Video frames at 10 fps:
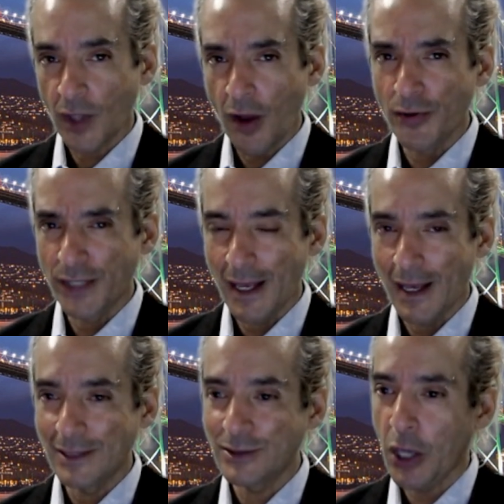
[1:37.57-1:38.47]
Oh
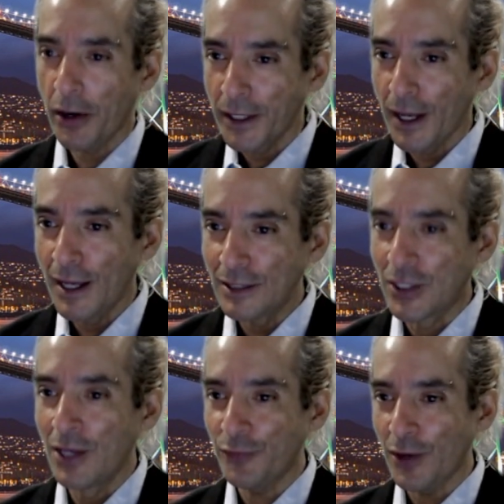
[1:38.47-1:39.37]
yeah, sorry
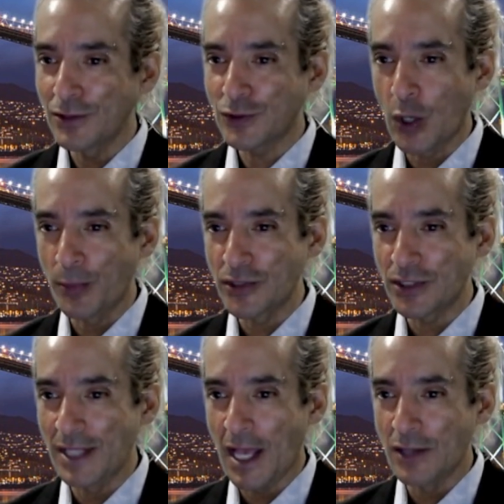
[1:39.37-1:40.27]
guys for all the
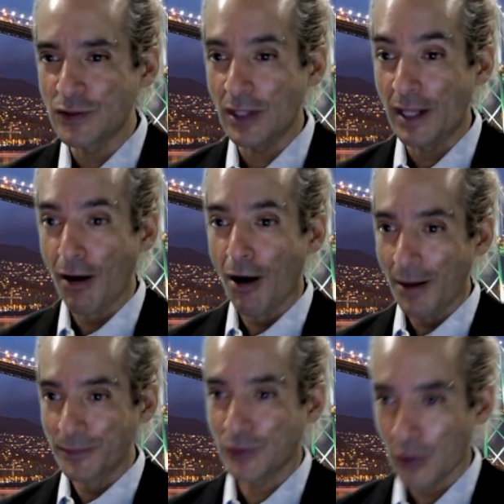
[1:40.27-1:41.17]
Scorpios in the house who are like, oh,
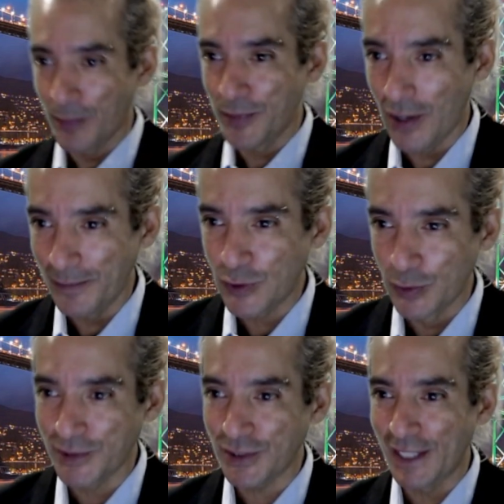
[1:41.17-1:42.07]
I'm Scorpio, I'm
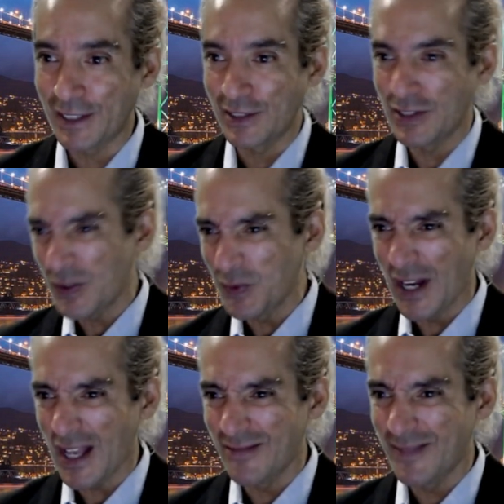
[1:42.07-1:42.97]
super psychic, you know,
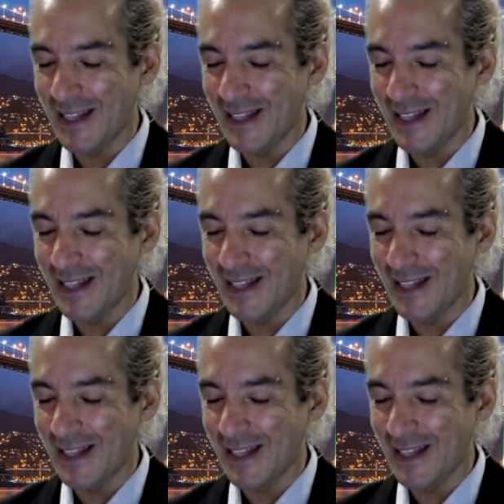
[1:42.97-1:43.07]
whatever.